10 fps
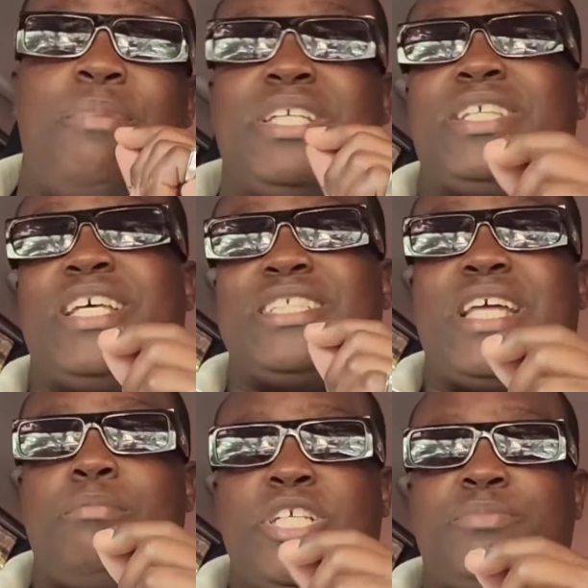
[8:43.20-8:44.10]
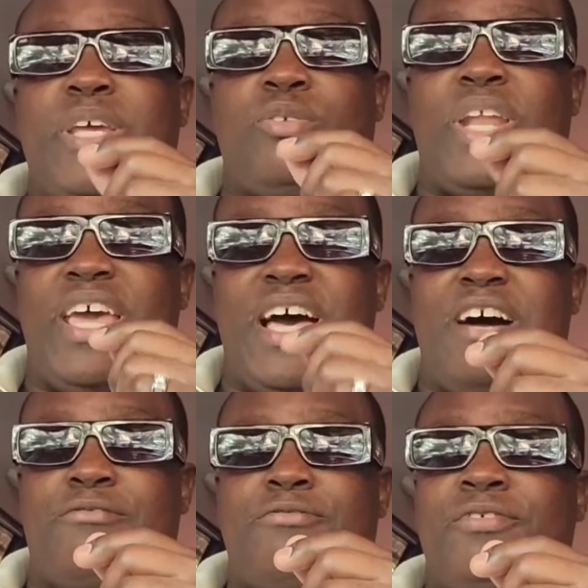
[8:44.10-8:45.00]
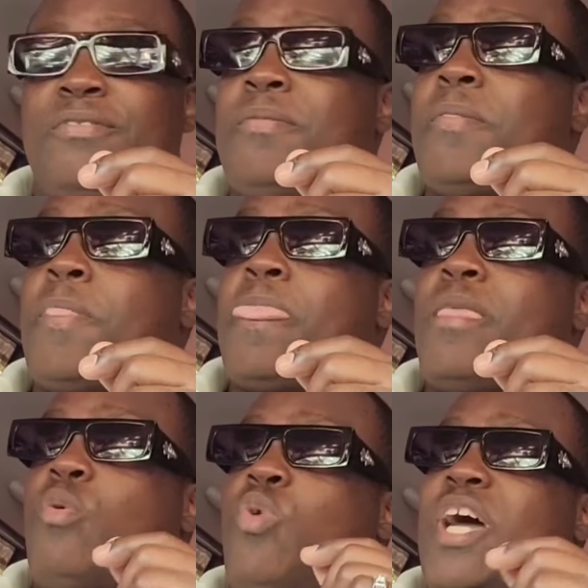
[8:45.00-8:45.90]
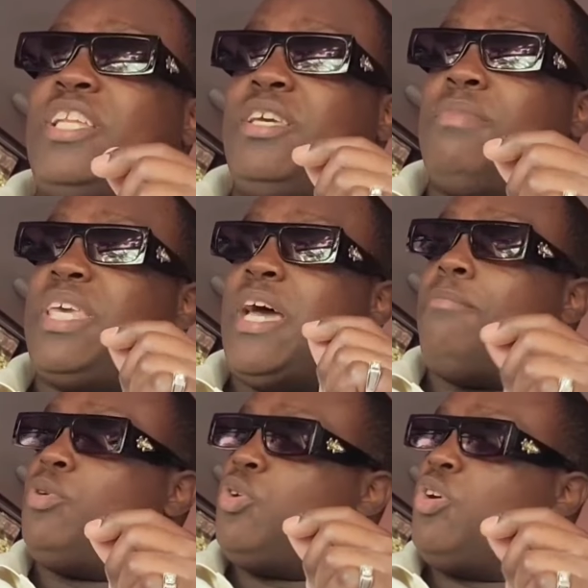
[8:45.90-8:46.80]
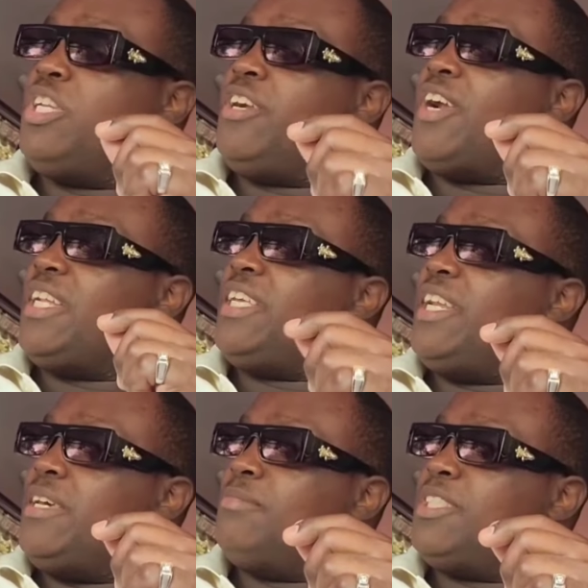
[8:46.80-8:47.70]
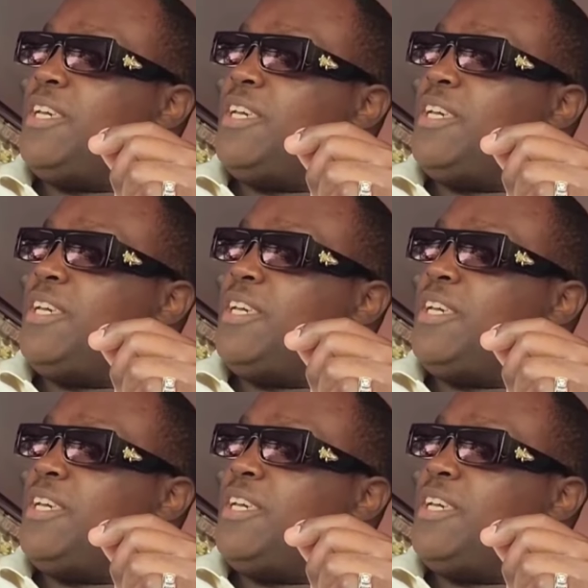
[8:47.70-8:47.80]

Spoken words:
with them establishment where they have, one thing I can put out there and tell them,